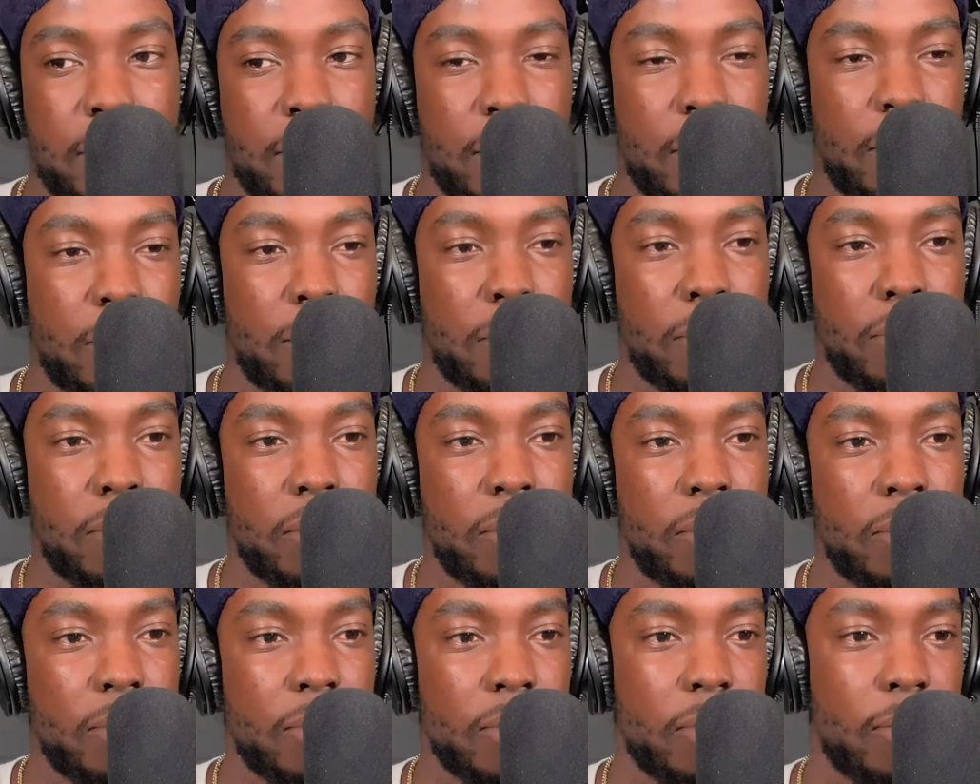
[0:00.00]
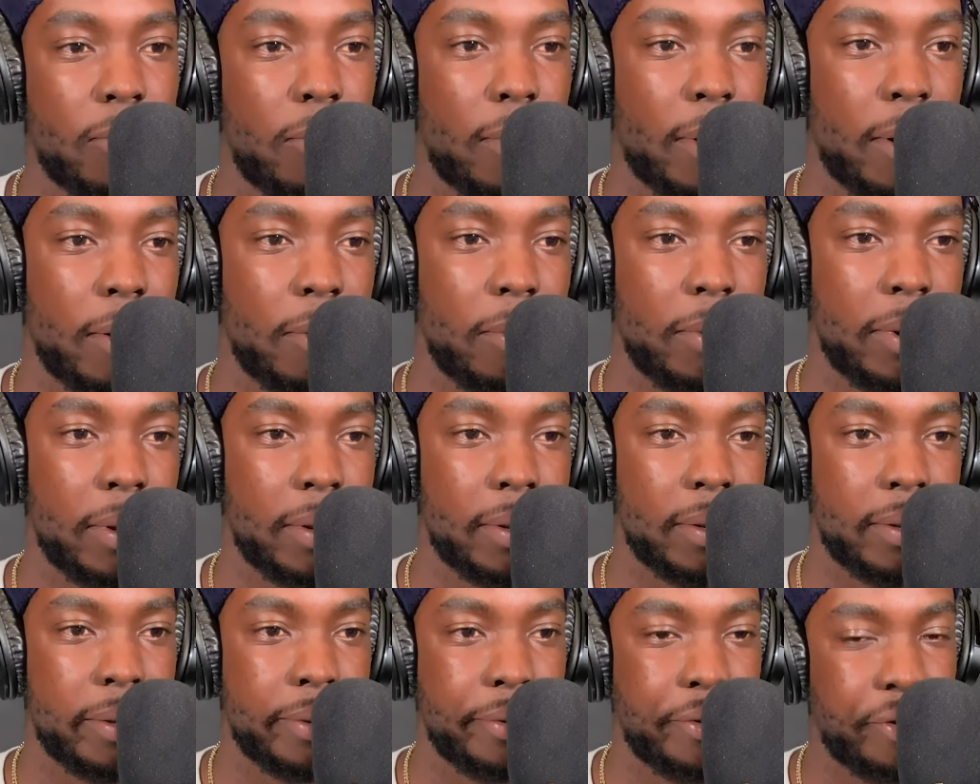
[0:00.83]
Who would you choose to work with?
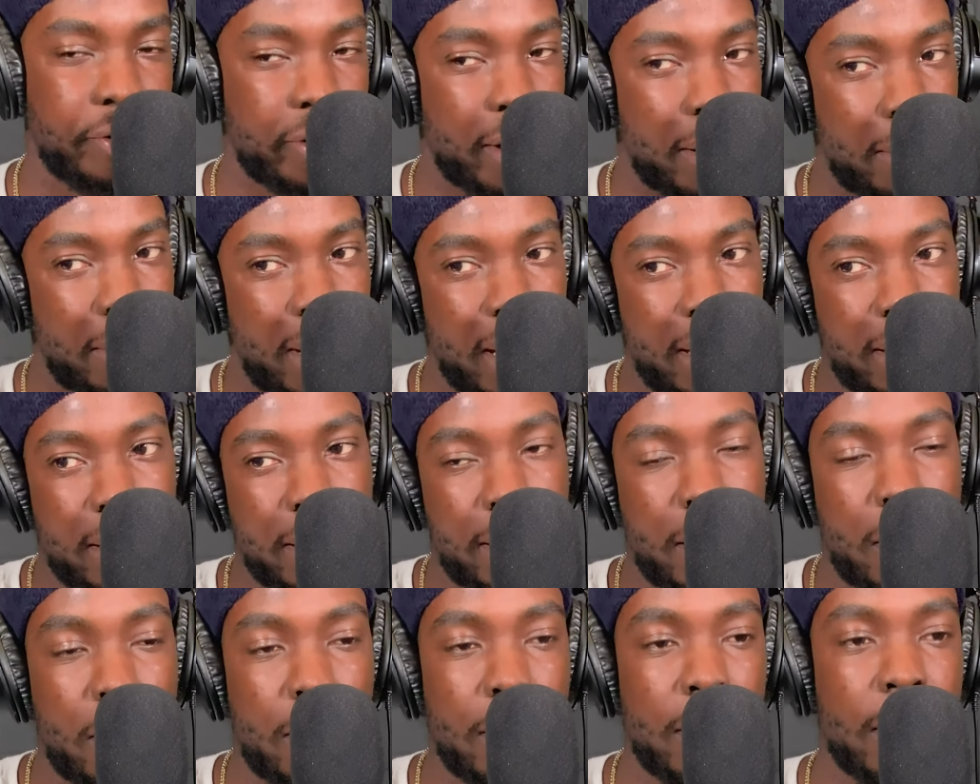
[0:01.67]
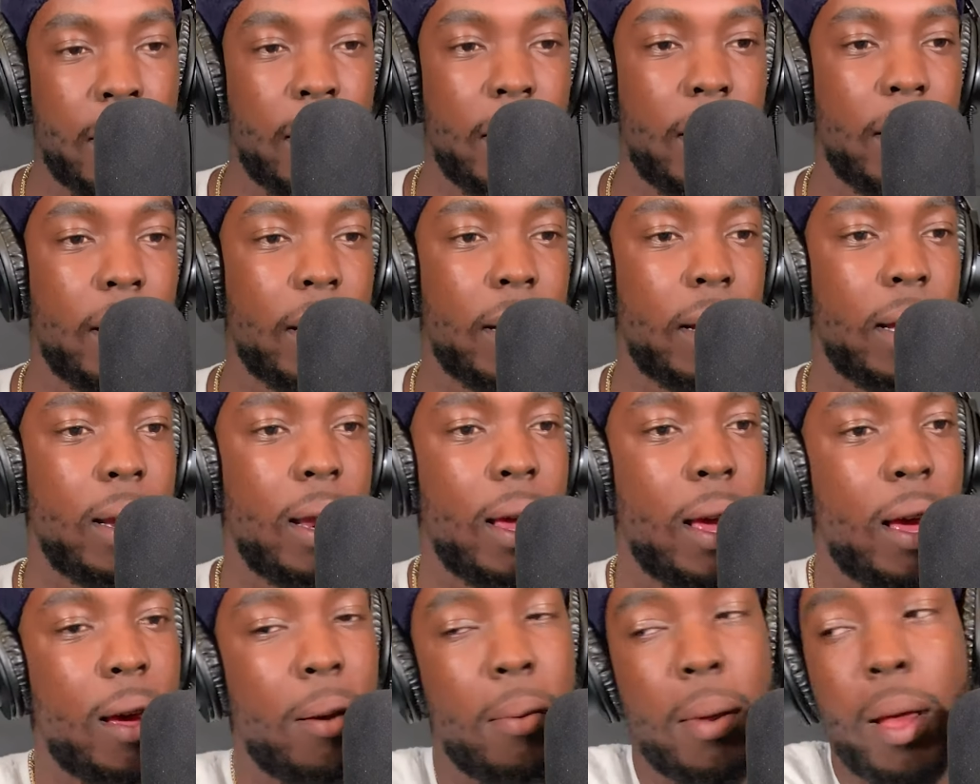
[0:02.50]
Drop like a
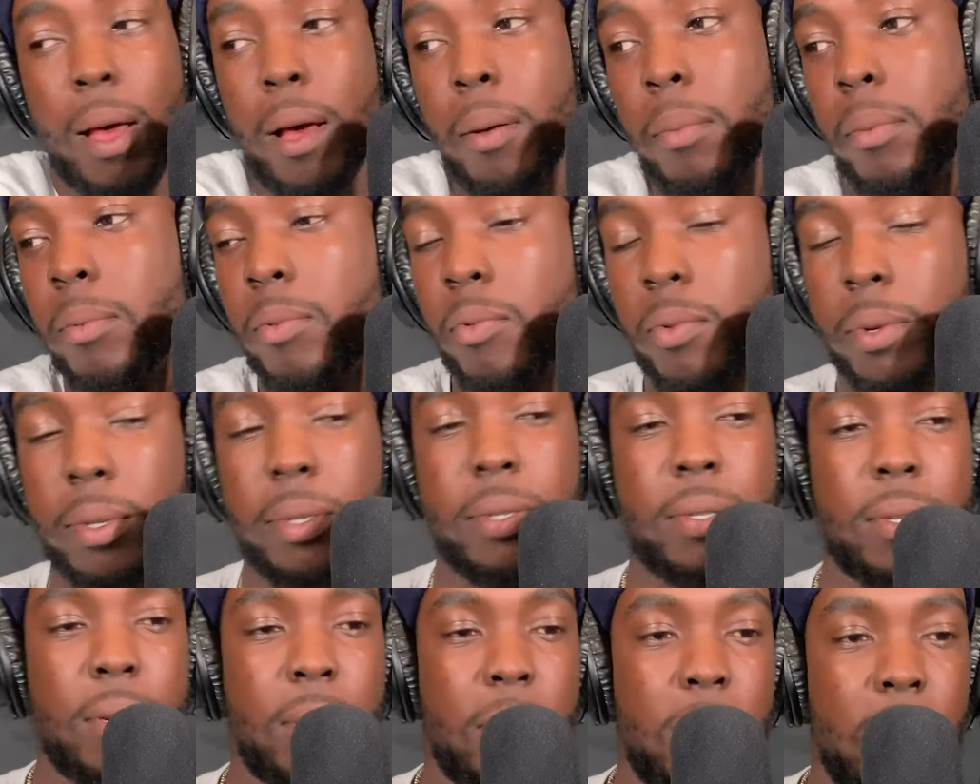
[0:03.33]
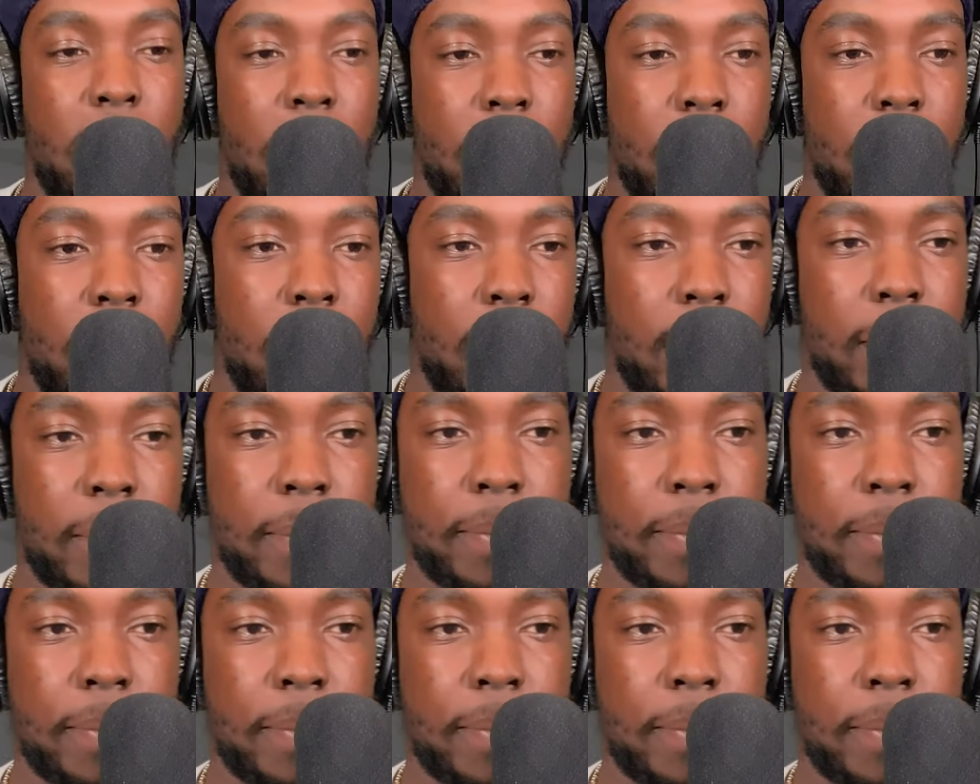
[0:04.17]
collab album with or something like that.